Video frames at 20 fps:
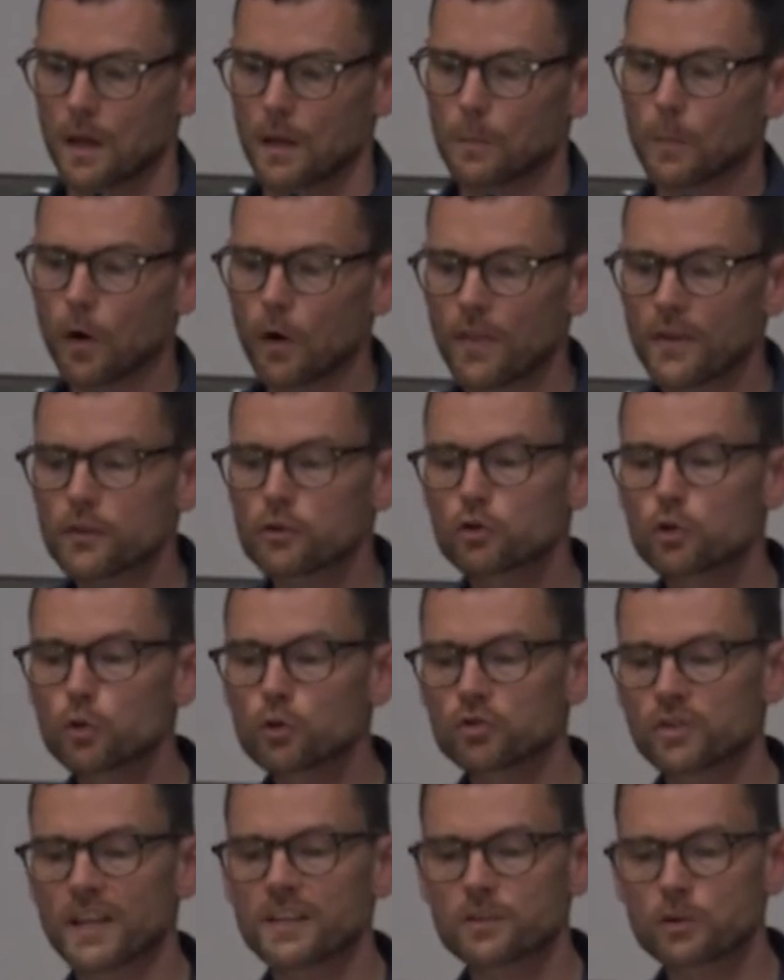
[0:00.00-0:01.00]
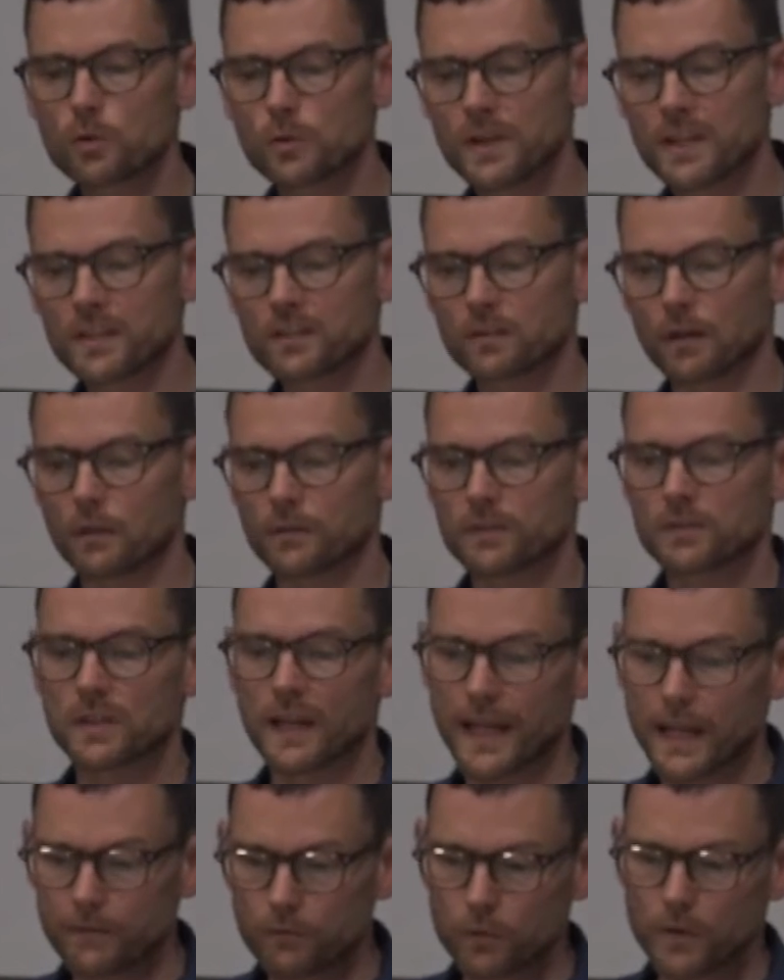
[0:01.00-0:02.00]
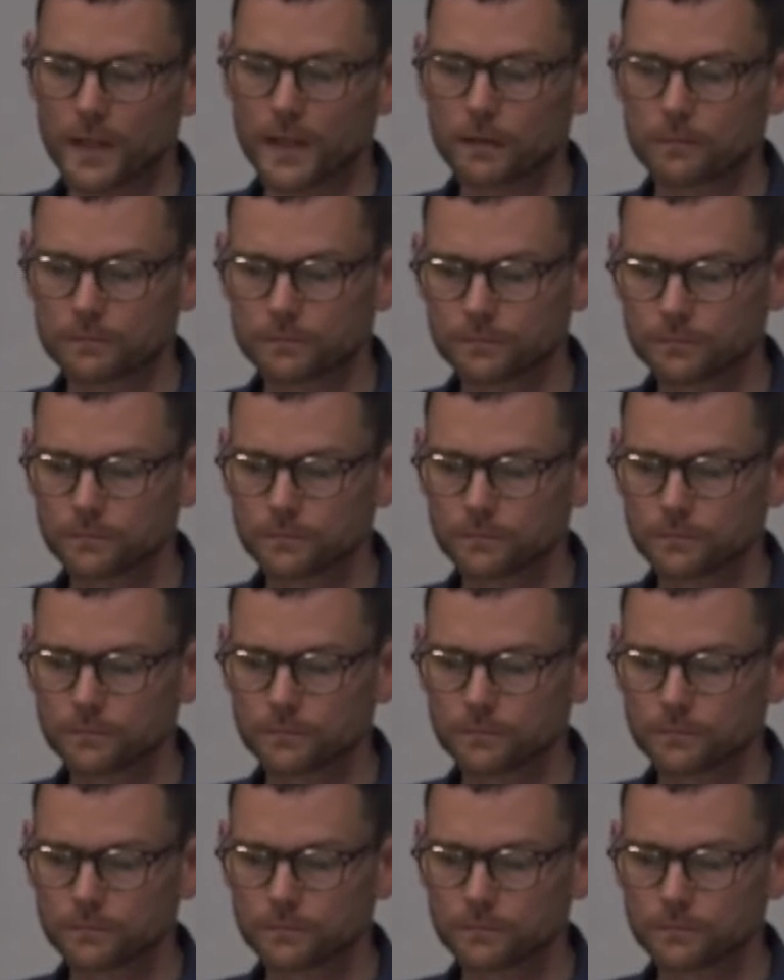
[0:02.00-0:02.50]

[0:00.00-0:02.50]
More than 2 centuries of slavery,